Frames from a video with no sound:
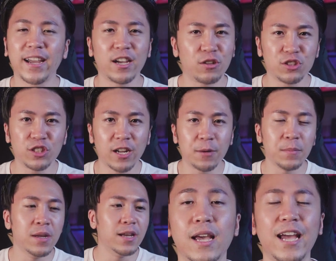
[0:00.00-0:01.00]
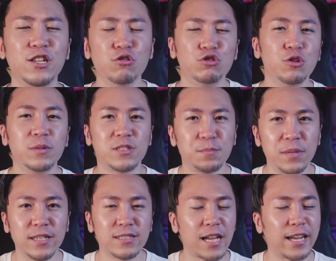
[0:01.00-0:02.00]
cannot shut up, and YouTube is the
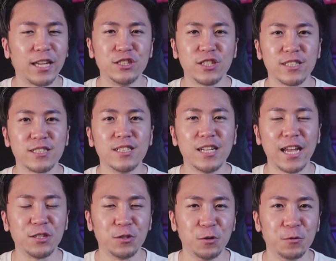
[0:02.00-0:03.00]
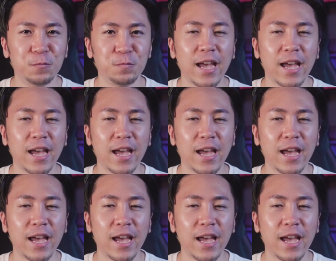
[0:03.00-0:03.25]
place that I can just let go.